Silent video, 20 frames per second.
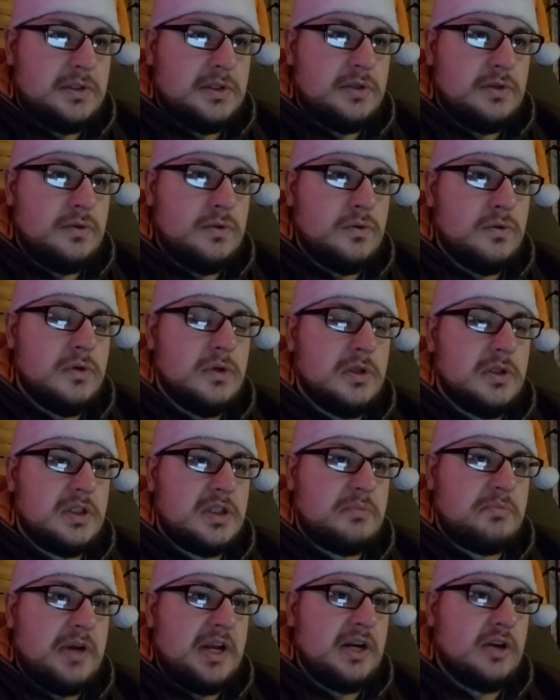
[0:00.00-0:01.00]
to
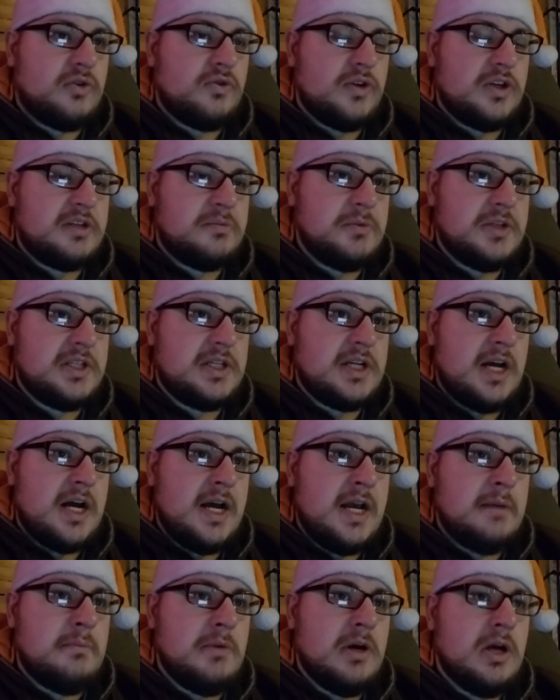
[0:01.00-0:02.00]
spend Christmas
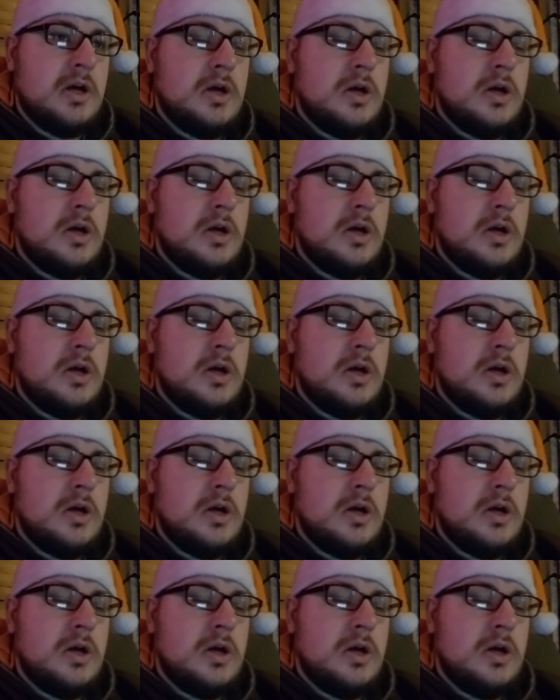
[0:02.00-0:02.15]
time